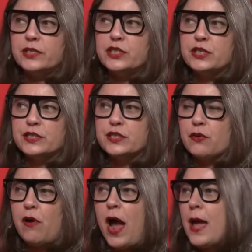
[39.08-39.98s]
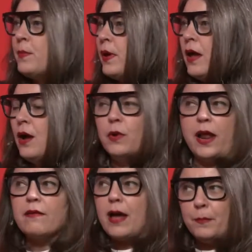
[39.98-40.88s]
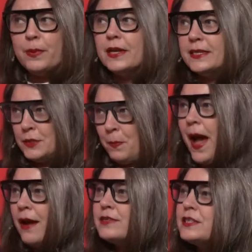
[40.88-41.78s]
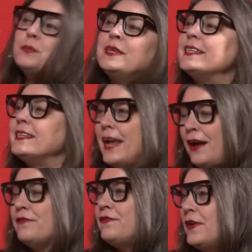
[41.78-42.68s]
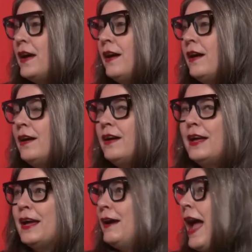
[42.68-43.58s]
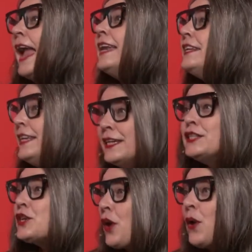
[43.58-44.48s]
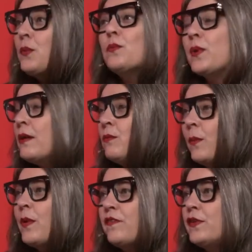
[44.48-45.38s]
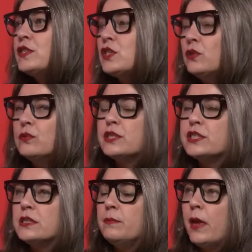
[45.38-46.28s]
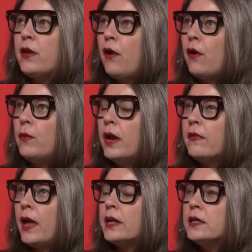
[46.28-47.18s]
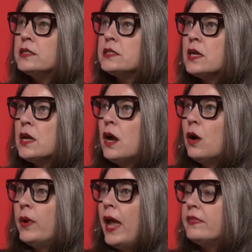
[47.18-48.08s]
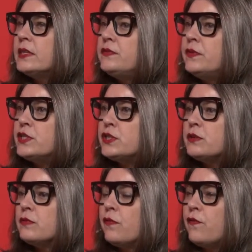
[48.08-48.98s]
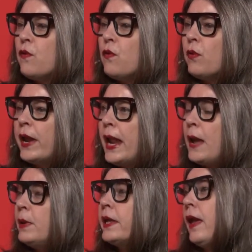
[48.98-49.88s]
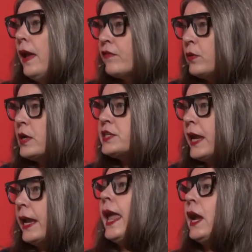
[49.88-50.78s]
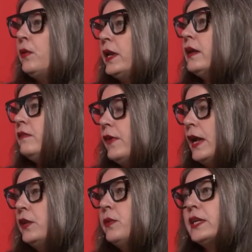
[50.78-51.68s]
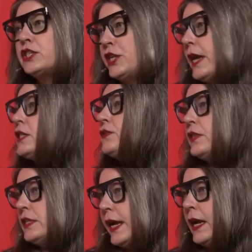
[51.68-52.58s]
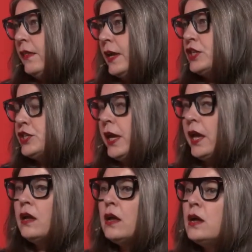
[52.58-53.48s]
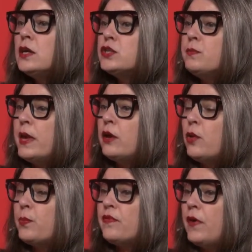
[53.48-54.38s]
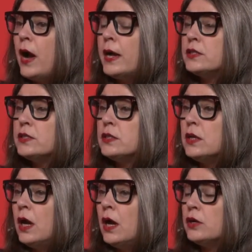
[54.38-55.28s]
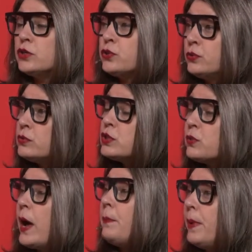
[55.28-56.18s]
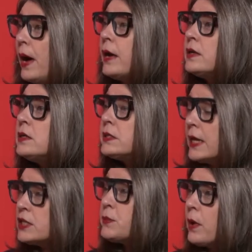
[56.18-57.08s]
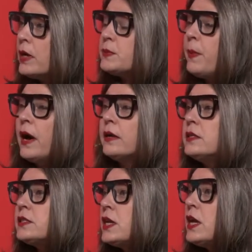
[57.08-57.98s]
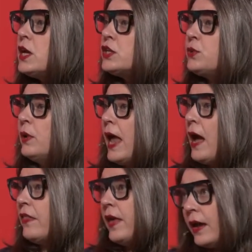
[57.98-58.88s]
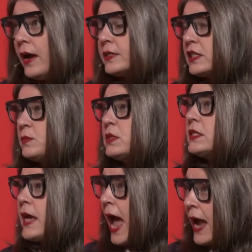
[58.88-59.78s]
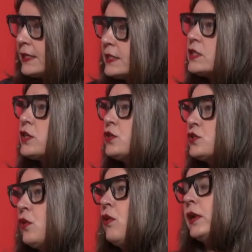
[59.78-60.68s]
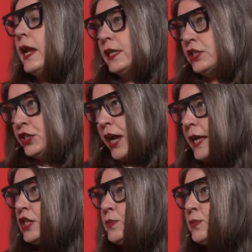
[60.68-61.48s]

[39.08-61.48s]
to describe what our company is about that we didn't have 8 years ago when we first launched Miko. And that is, we had this vision for enabling everyone to get equity and value in exchange for the data they share. Mm-hmm. So Miko provides tools to our partners, enterprise partners, to allow their customers to access, control, and exchange